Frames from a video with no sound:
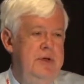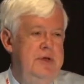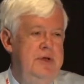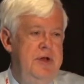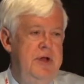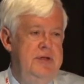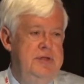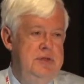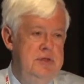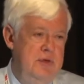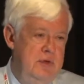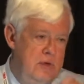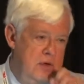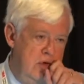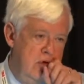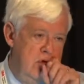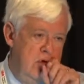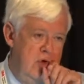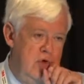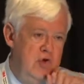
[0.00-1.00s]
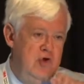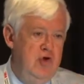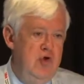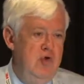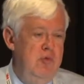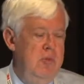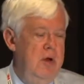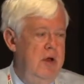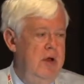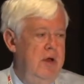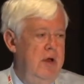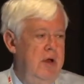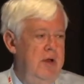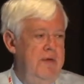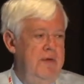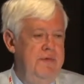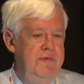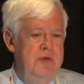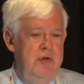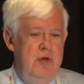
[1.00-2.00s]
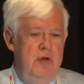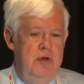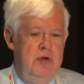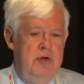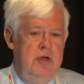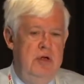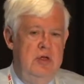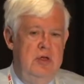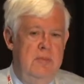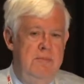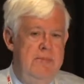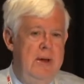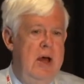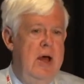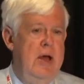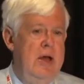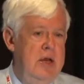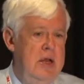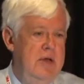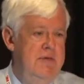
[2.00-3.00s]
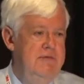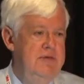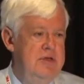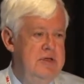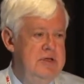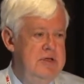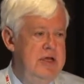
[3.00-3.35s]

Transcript: doesn't do, uh, uh, if you looked at the body of the